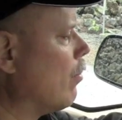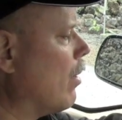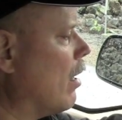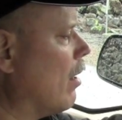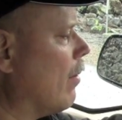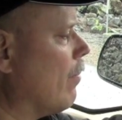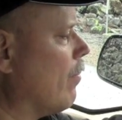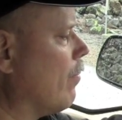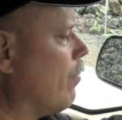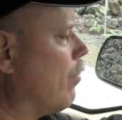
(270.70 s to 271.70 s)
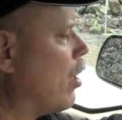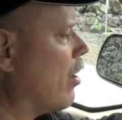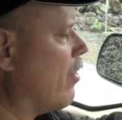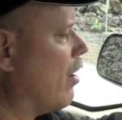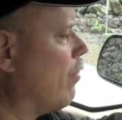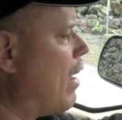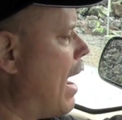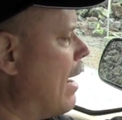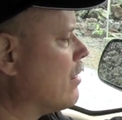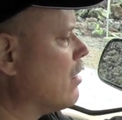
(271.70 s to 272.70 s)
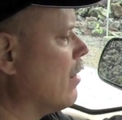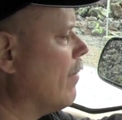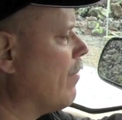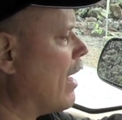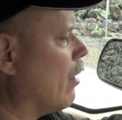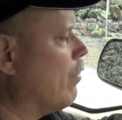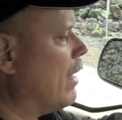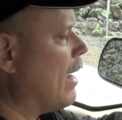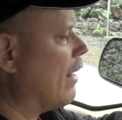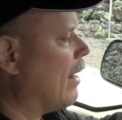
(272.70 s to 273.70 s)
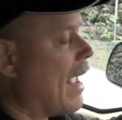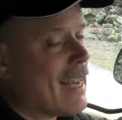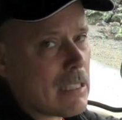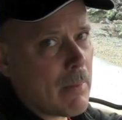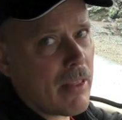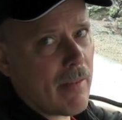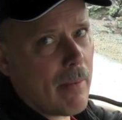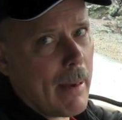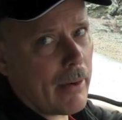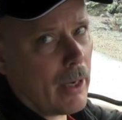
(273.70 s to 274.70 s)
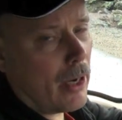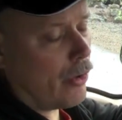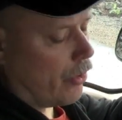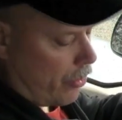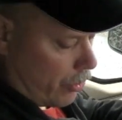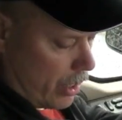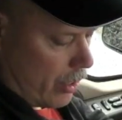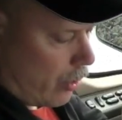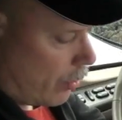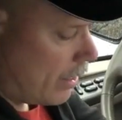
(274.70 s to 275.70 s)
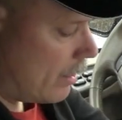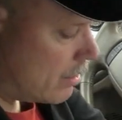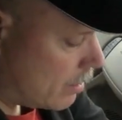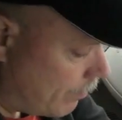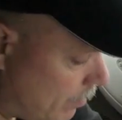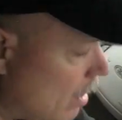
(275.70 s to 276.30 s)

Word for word: part of their pass. That'll be at an azimuth of about 130 degrees.